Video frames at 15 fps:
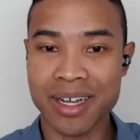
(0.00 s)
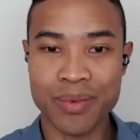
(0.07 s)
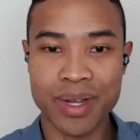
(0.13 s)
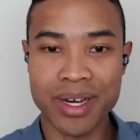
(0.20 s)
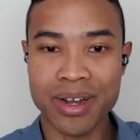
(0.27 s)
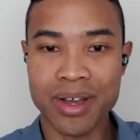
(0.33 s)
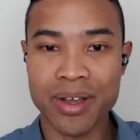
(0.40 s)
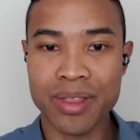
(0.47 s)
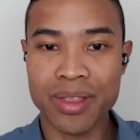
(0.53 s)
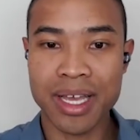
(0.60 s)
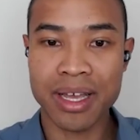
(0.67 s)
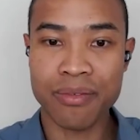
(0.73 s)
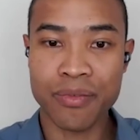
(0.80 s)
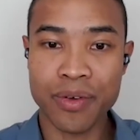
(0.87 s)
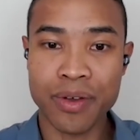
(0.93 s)
And we know
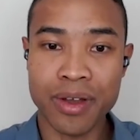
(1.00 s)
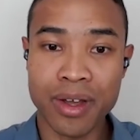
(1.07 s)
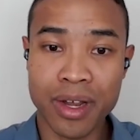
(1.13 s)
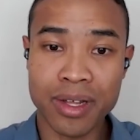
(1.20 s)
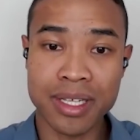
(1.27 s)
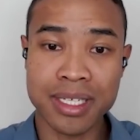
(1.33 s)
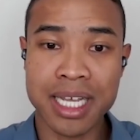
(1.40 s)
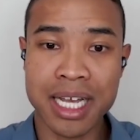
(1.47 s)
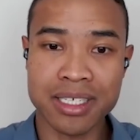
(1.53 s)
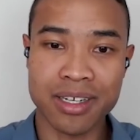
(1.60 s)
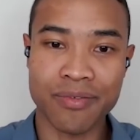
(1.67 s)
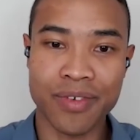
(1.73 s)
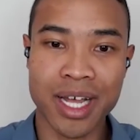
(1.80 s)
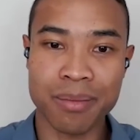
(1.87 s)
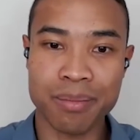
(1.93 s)
that for early stage
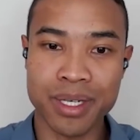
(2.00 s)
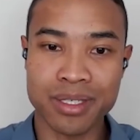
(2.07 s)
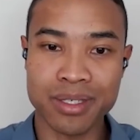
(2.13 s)
developers,